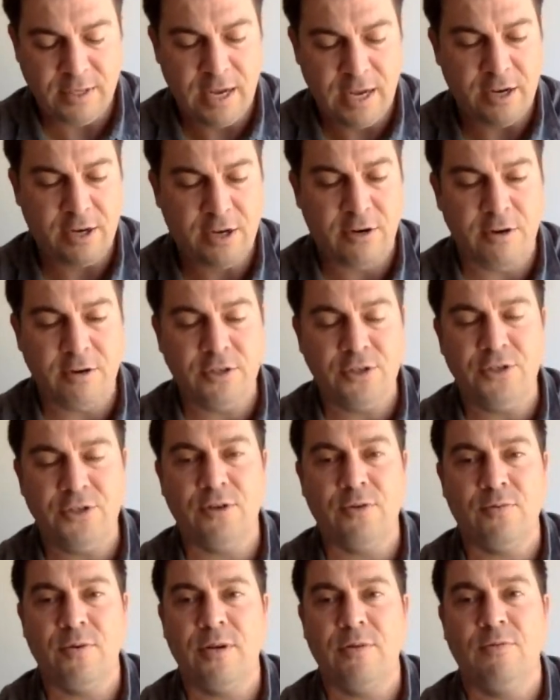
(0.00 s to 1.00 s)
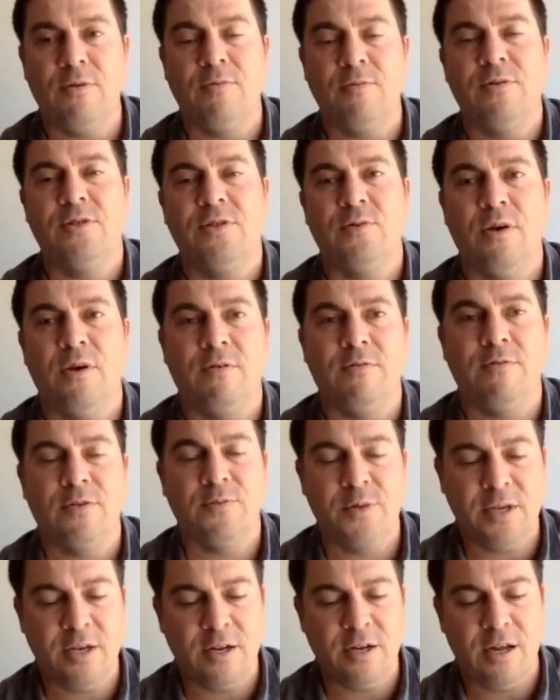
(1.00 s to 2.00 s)
I encourage you to read Romans 12. As
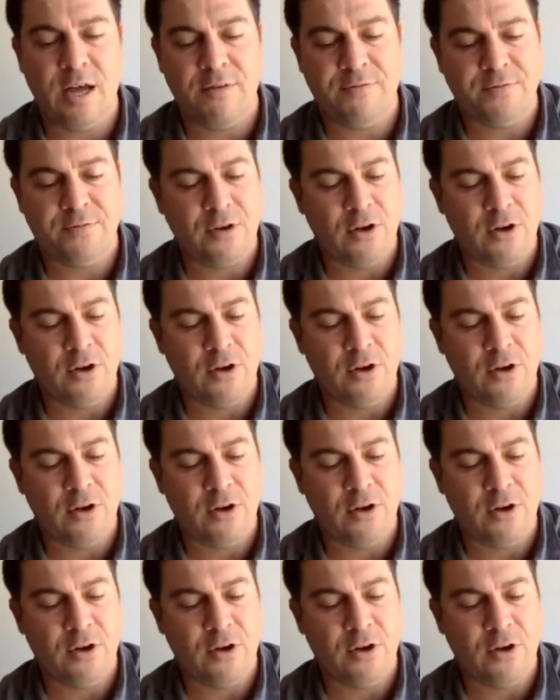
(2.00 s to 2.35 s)
we get off,